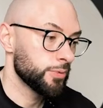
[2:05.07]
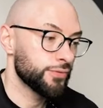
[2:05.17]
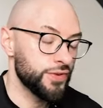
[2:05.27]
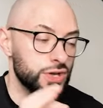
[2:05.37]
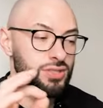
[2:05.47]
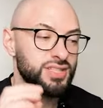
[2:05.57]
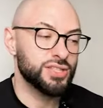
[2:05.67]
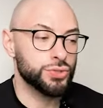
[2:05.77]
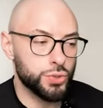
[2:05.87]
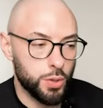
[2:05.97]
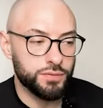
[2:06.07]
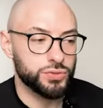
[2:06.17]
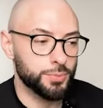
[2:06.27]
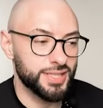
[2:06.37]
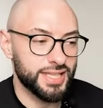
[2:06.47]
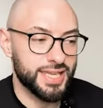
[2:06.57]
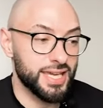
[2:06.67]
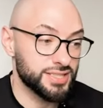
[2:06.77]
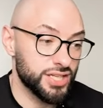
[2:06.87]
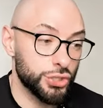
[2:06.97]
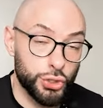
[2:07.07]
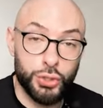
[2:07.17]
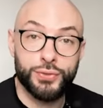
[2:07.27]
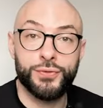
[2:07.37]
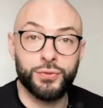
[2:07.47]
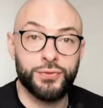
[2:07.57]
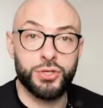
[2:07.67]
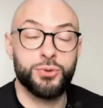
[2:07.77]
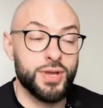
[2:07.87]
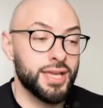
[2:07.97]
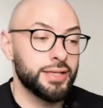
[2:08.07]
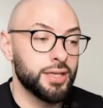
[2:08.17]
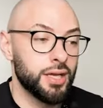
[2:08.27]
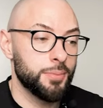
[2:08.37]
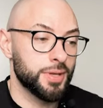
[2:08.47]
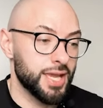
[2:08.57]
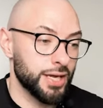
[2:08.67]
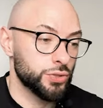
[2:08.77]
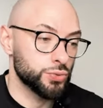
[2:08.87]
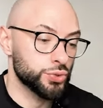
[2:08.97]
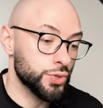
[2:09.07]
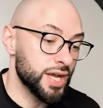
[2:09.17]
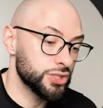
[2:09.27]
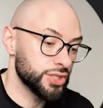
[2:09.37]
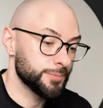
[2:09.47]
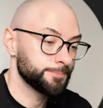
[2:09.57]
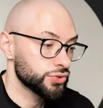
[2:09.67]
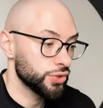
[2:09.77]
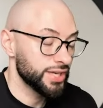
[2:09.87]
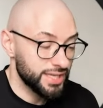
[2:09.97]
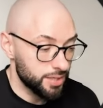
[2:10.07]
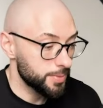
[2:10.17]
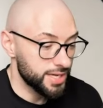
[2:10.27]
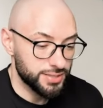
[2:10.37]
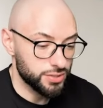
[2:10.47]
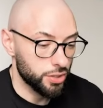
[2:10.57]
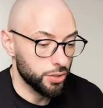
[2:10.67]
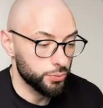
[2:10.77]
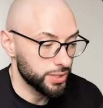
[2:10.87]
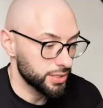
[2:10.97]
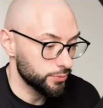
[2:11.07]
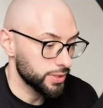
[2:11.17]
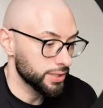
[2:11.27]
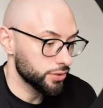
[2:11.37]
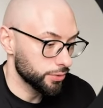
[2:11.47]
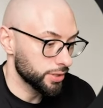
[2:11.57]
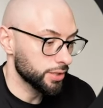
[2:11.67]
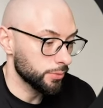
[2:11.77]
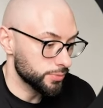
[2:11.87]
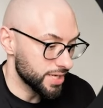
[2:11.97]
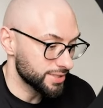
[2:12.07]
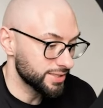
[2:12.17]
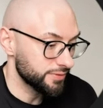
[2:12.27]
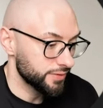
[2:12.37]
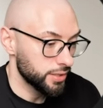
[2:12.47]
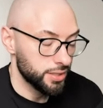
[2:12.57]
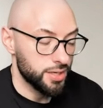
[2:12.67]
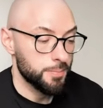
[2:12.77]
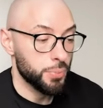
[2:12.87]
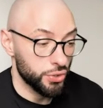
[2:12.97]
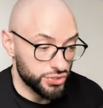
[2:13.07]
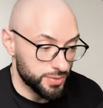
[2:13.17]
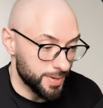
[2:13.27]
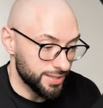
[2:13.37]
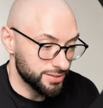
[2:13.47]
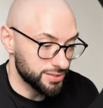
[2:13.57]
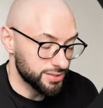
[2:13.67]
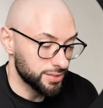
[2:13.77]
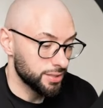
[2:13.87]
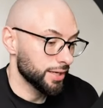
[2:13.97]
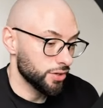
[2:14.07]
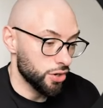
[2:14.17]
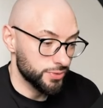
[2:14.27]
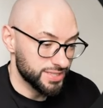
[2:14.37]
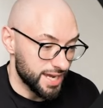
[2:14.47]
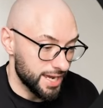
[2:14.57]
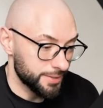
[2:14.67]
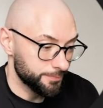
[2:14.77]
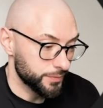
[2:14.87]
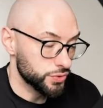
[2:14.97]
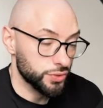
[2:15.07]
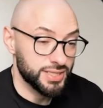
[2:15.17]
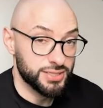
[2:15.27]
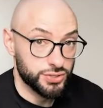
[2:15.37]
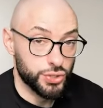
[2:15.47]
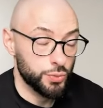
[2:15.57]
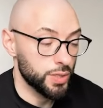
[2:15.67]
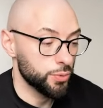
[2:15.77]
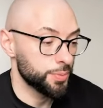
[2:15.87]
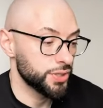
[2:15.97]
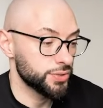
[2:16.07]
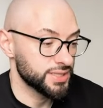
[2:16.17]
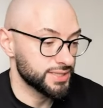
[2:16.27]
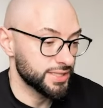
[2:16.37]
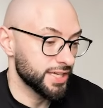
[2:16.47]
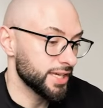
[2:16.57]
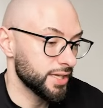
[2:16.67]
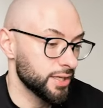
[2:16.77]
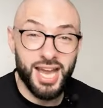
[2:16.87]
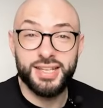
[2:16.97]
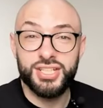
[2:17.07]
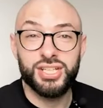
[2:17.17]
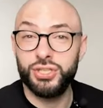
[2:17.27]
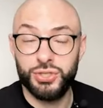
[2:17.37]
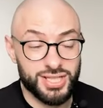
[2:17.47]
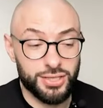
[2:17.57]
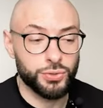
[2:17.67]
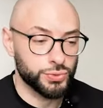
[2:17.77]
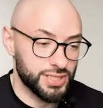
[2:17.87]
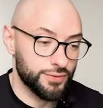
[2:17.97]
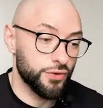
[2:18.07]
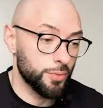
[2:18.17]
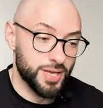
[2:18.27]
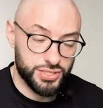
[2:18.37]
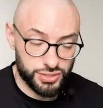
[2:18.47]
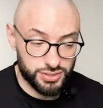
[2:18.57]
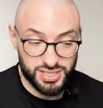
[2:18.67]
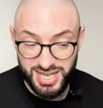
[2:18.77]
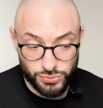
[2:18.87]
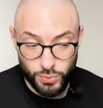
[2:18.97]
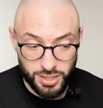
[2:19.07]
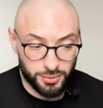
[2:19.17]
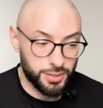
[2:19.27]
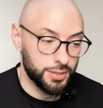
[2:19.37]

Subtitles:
But first, let's just go over some indicators that are useful for creating a mechanical strategy. So EMAs are really, really good and objective. Bollinger Bands and RSI. So these are two that we'll be using today. And you can use candlestick formations as well.